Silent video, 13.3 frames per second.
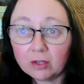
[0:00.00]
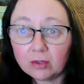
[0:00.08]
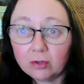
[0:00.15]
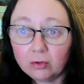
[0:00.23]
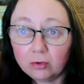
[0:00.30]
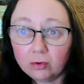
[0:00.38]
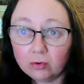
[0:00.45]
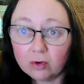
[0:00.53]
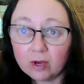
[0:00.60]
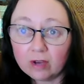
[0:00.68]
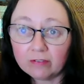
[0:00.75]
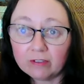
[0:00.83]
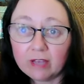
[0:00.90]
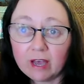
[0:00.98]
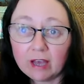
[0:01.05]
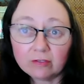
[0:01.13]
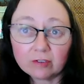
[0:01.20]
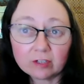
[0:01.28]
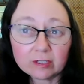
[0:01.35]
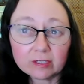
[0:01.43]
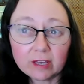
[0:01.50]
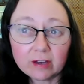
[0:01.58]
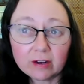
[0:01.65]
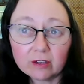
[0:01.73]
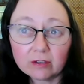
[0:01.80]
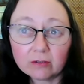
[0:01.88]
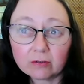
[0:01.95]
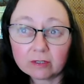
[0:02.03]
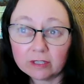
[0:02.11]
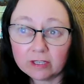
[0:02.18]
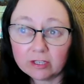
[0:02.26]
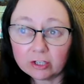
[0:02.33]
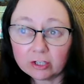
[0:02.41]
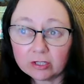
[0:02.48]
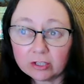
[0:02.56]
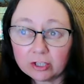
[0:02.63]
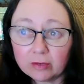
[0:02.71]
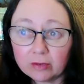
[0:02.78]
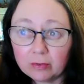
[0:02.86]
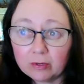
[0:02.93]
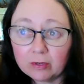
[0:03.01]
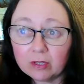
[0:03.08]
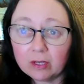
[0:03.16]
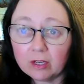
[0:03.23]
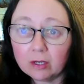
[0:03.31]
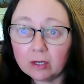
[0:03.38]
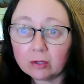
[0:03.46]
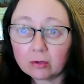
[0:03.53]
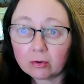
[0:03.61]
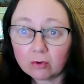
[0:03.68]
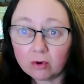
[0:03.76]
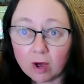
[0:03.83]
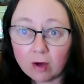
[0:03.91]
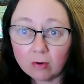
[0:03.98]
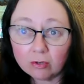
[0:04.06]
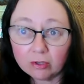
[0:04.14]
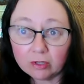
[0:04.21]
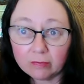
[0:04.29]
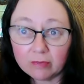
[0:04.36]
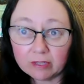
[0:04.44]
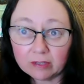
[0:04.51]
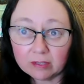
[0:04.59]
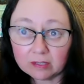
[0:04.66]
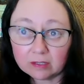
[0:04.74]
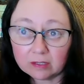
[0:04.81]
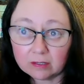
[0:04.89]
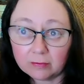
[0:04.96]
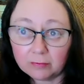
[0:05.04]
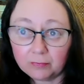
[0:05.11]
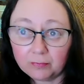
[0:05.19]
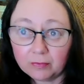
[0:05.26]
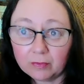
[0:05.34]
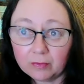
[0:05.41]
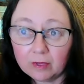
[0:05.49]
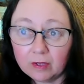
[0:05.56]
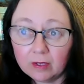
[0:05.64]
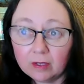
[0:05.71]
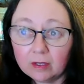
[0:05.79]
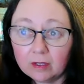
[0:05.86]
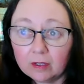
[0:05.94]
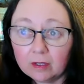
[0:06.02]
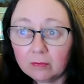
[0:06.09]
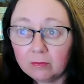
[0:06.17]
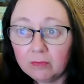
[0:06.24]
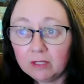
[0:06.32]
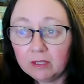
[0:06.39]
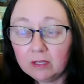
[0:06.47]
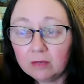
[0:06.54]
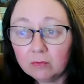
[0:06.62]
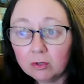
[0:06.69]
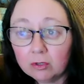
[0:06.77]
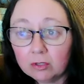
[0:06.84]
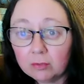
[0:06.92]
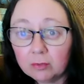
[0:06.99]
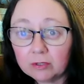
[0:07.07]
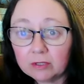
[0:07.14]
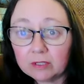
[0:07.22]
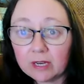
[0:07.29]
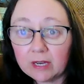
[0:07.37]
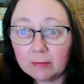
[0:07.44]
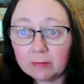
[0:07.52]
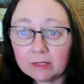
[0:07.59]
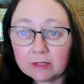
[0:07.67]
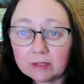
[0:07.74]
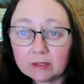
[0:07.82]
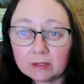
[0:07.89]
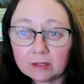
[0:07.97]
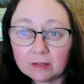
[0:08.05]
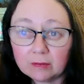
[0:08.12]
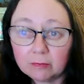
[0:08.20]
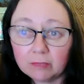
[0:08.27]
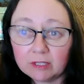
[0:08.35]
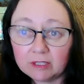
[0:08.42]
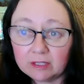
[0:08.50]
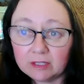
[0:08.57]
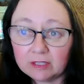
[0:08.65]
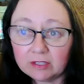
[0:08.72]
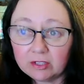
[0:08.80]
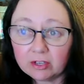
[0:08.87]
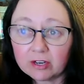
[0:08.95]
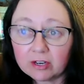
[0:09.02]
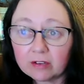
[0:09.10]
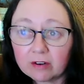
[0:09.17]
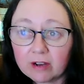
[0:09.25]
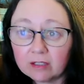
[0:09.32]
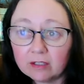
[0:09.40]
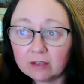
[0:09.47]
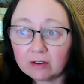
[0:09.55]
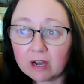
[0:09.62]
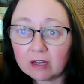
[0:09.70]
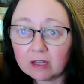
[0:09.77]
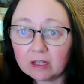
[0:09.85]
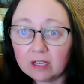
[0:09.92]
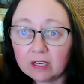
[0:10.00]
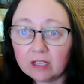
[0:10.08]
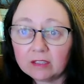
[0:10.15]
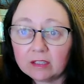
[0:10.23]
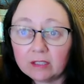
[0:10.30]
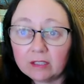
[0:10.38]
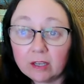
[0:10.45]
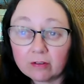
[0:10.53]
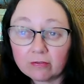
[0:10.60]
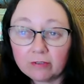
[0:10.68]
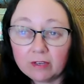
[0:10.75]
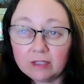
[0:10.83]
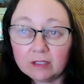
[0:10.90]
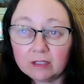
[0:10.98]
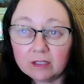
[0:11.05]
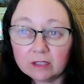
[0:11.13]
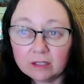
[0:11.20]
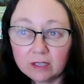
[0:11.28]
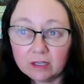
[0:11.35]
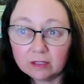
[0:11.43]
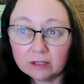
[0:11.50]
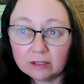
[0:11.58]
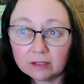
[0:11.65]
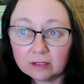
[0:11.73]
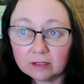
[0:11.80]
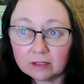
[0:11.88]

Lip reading: The two have an adversarial relationship throughout the myths, meeting multiple times, but it is during Ragnarok that their fate is sealed.